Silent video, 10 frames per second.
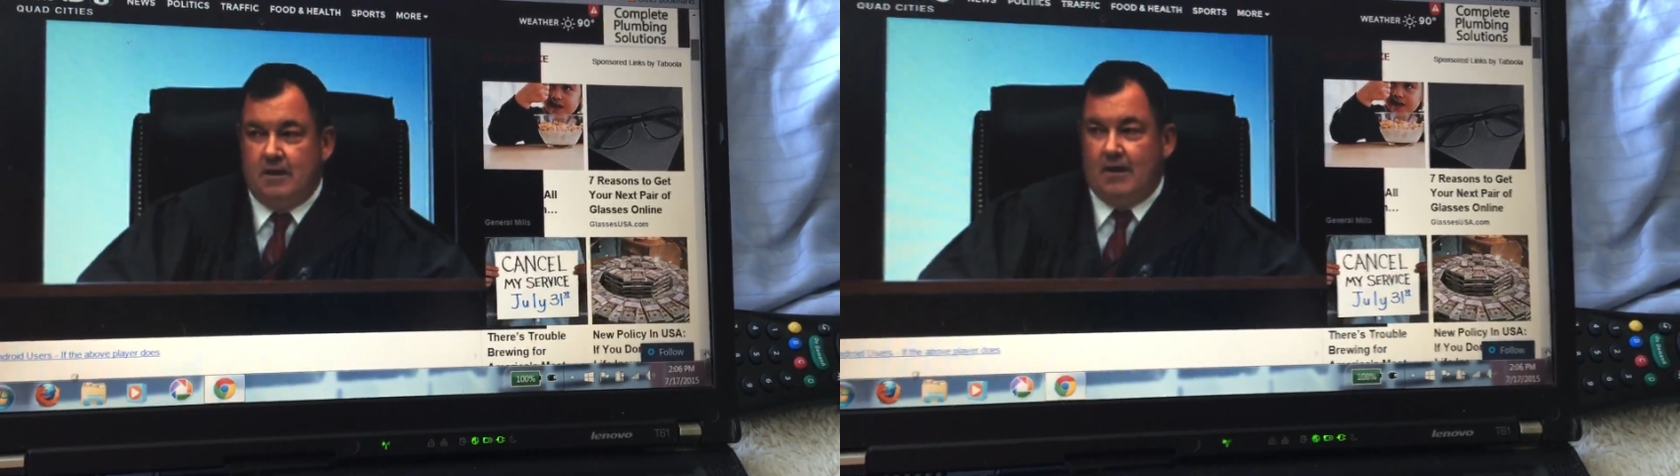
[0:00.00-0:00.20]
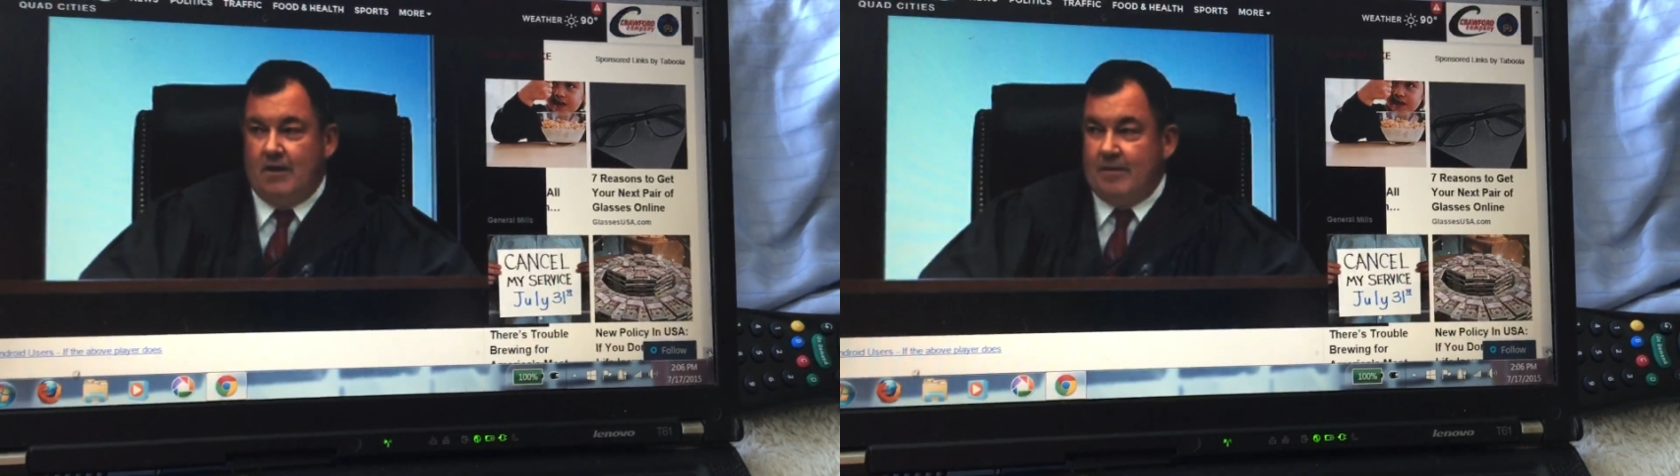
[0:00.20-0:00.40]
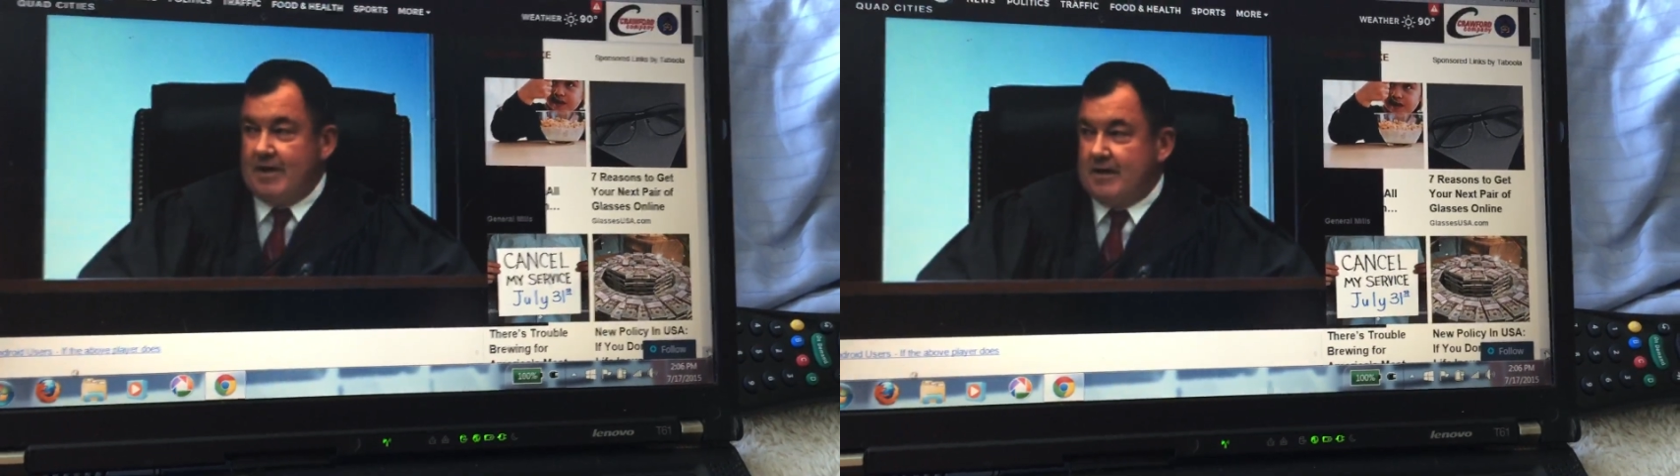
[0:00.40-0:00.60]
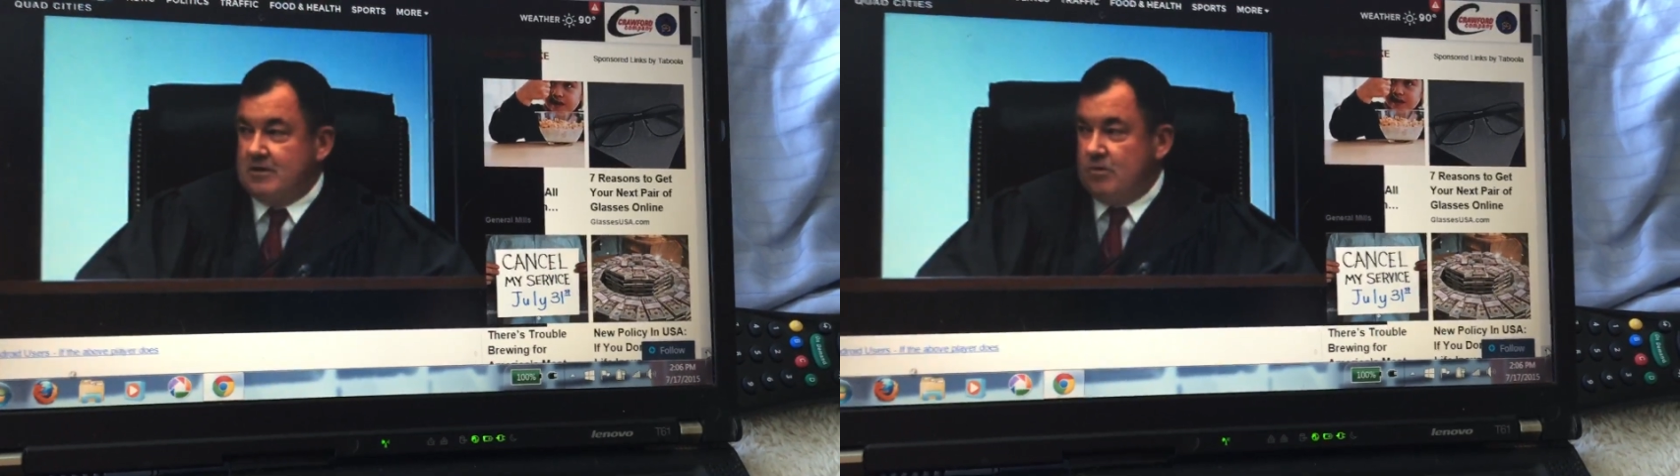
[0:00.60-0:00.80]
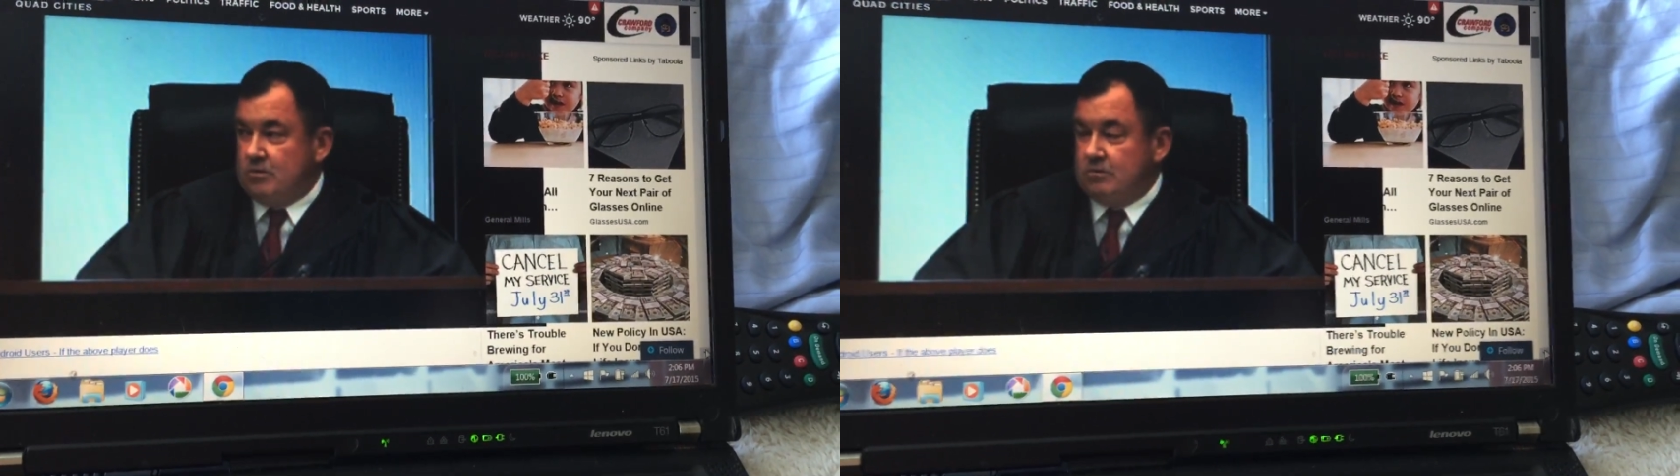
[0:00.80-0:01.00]
Now, I'm not a
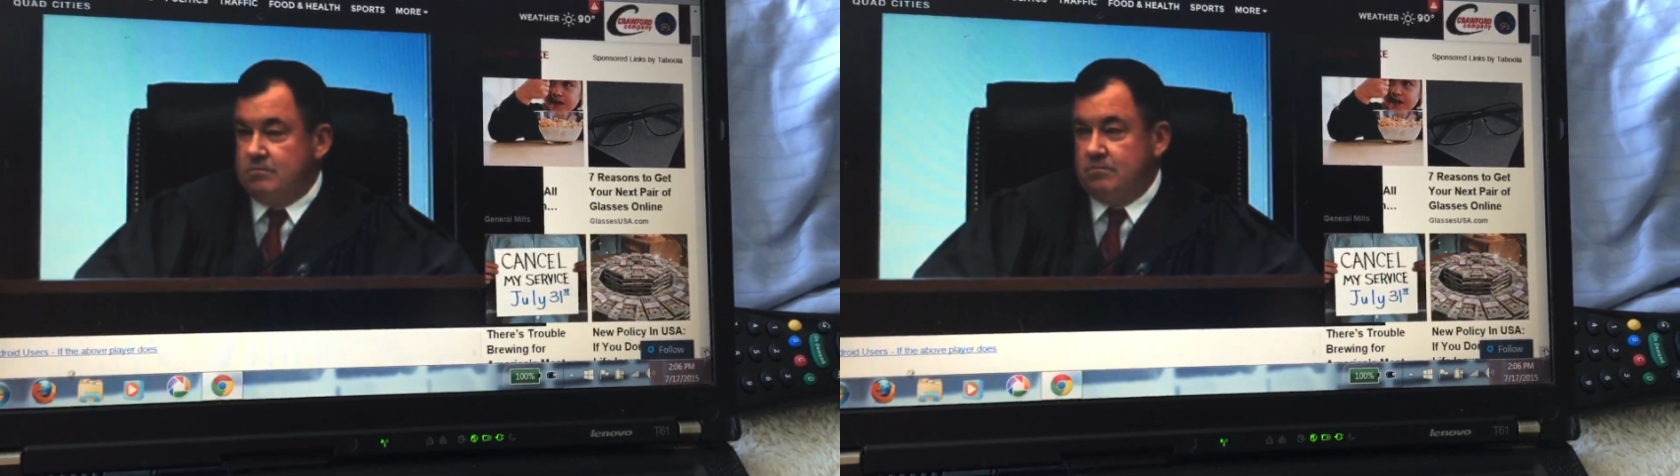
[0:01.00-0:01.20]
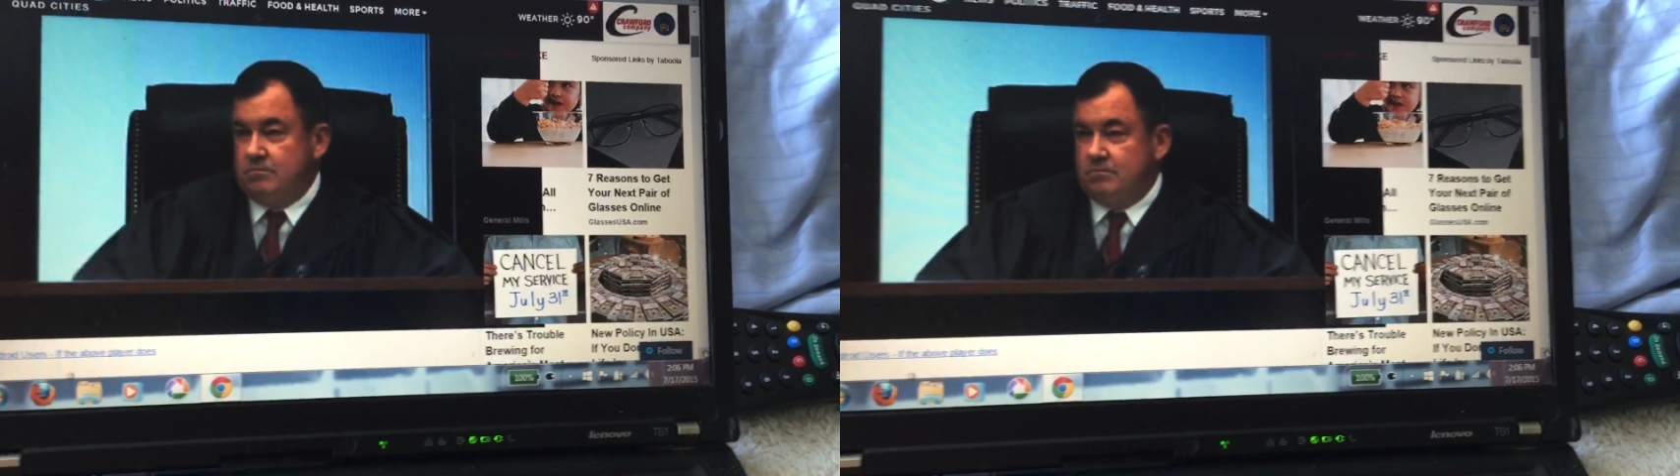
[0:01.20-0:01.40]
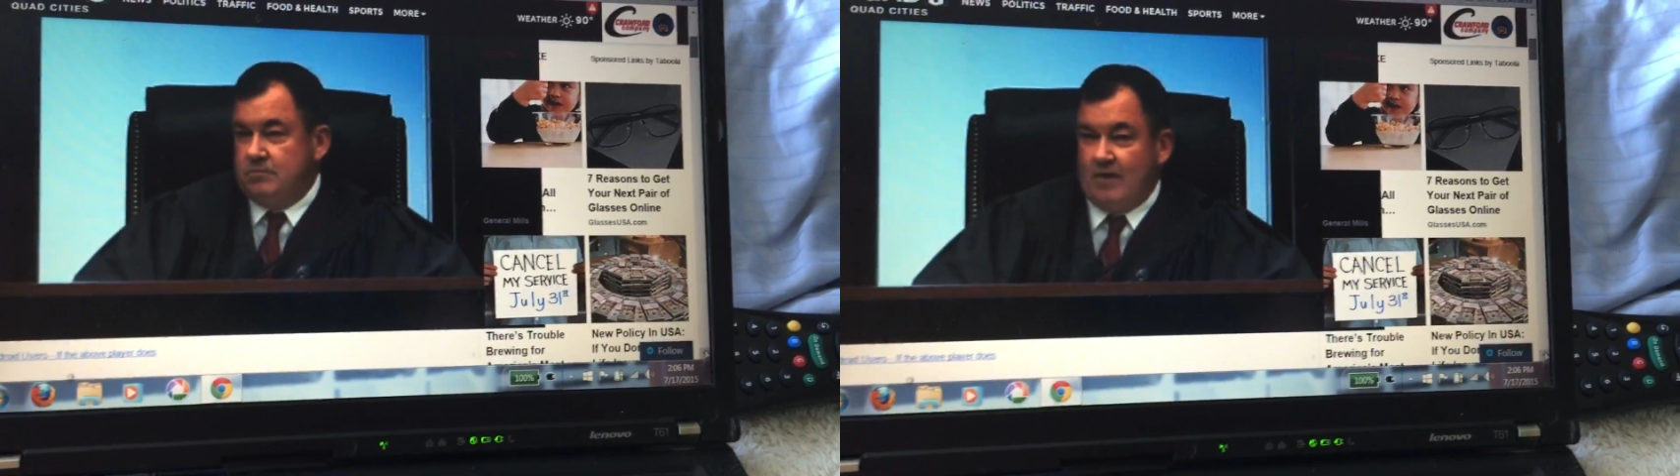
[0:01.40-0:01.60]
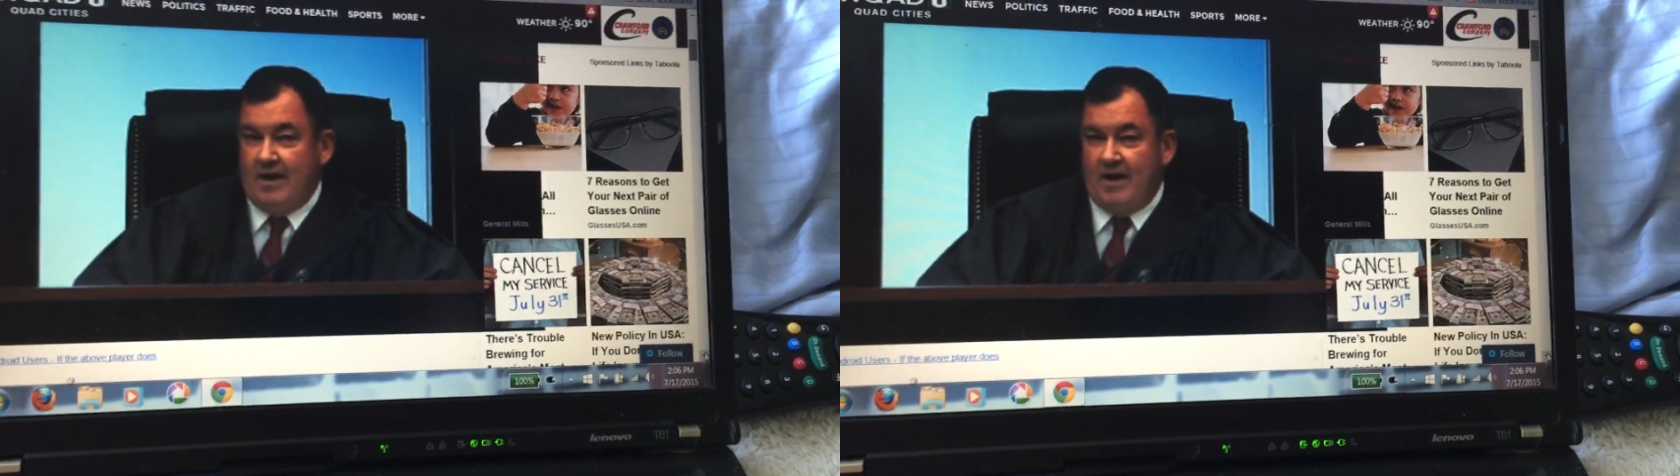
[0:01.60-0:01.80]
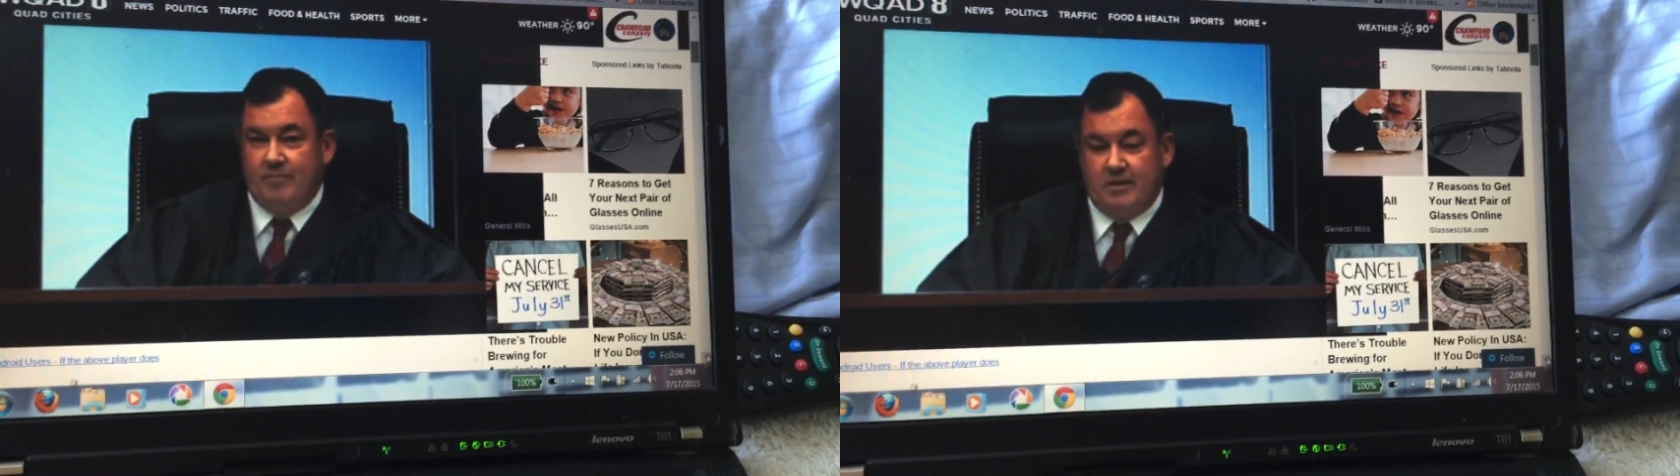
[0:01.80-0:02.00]
smoker. Never
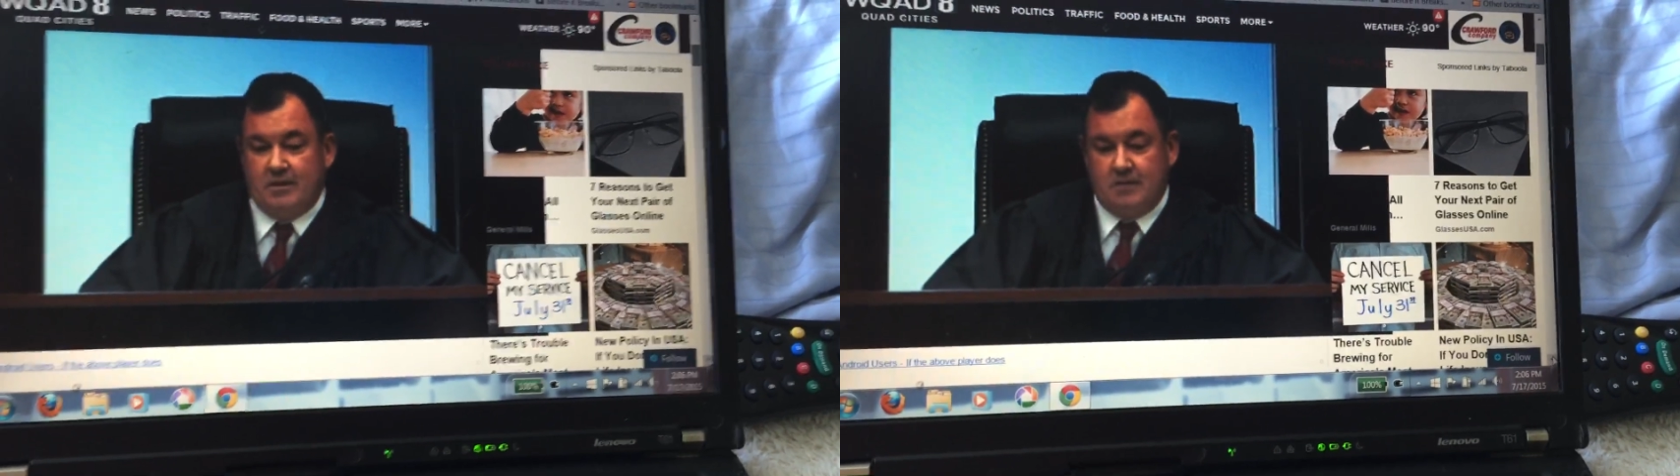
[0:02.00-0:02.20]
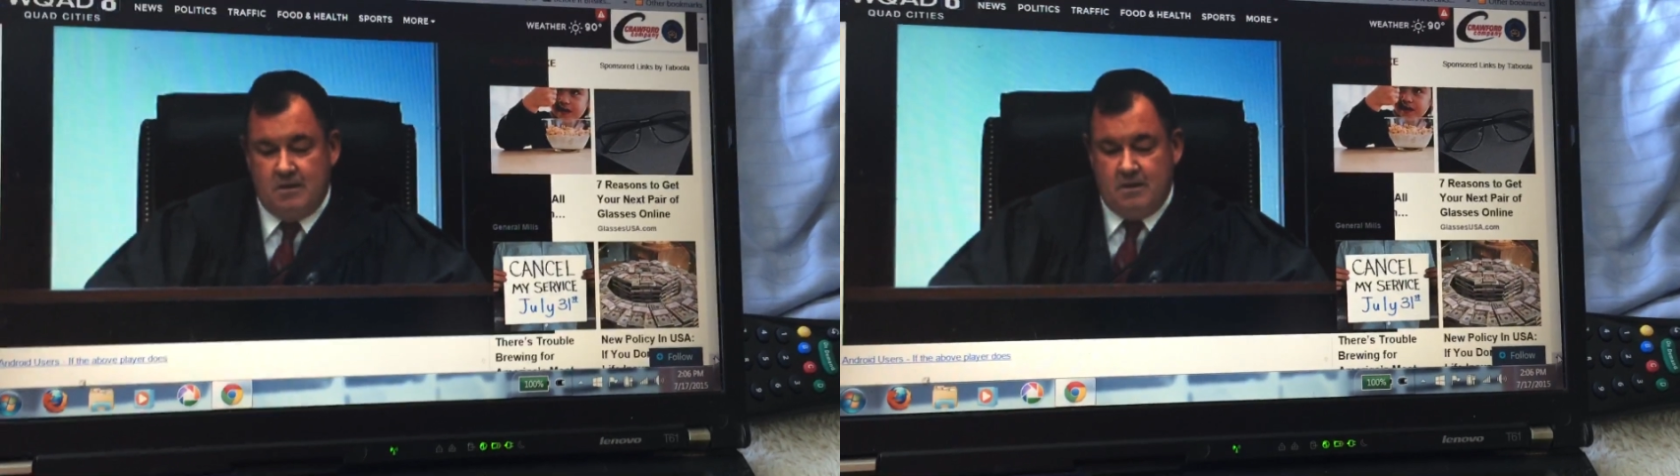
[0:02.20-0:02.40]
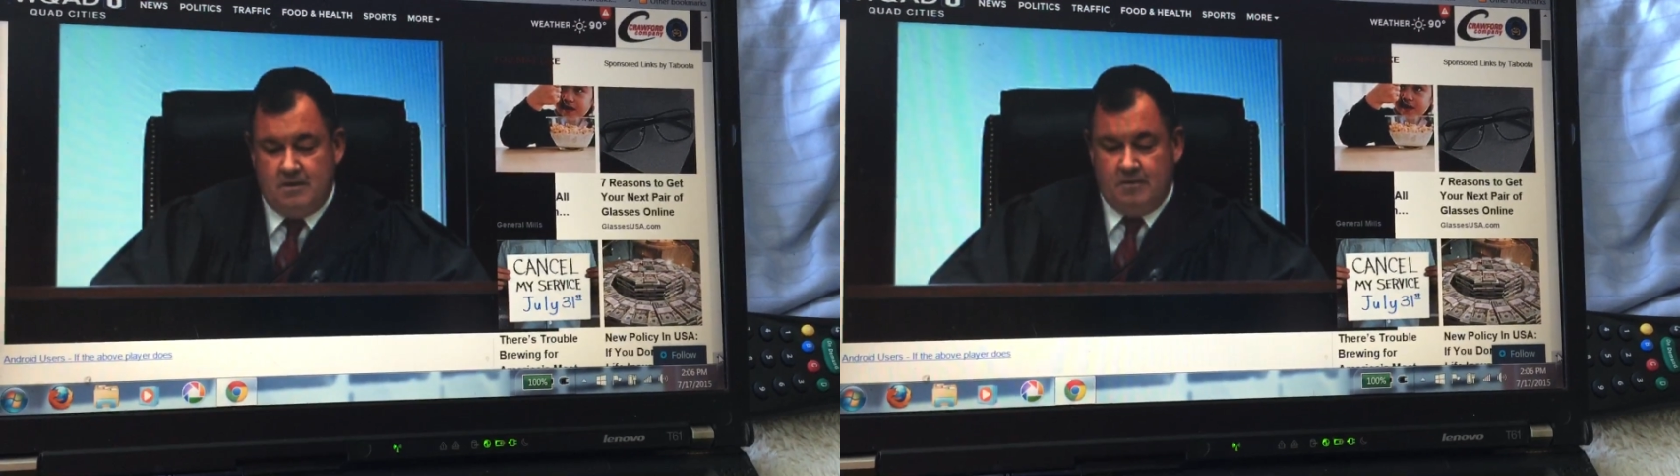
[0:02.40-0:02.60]
have been.